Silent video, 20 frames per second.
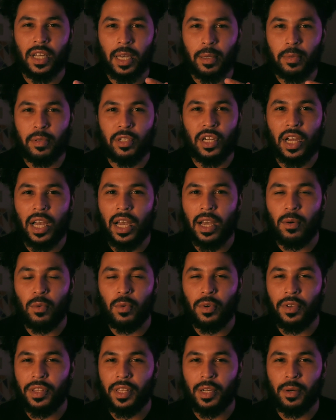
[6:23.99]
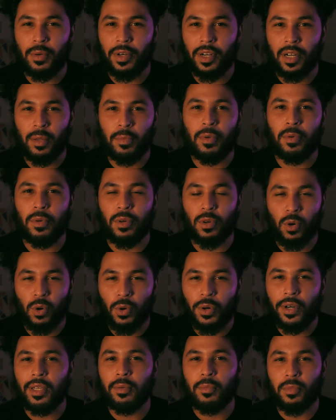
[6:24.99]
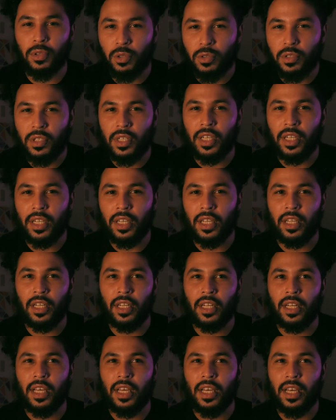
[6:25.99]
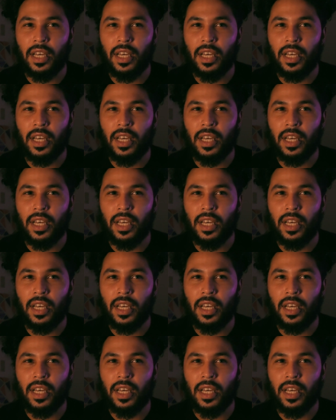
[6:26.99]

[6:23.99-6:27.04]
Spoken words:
type shot where they were going to be recording music and